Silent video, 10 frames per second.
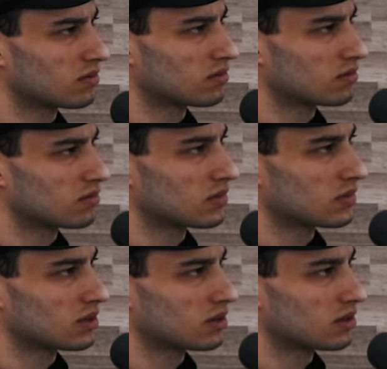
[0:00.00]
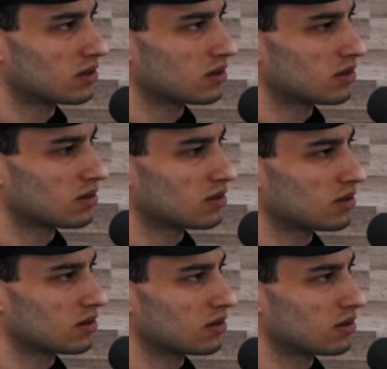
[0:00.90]

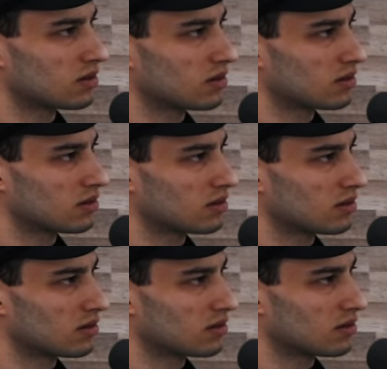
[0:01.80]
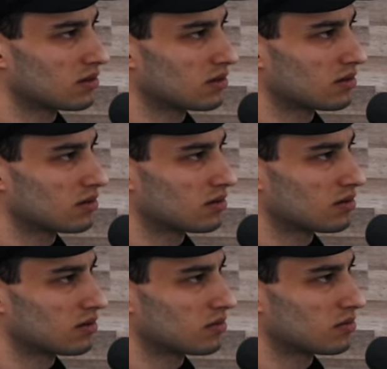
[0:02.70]

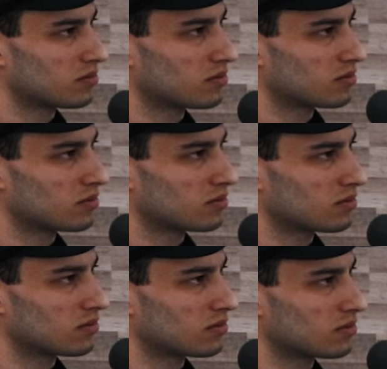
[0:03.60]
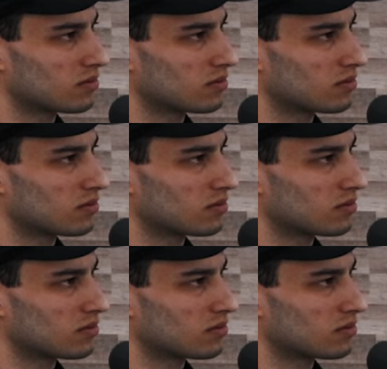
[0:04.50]
[no speech]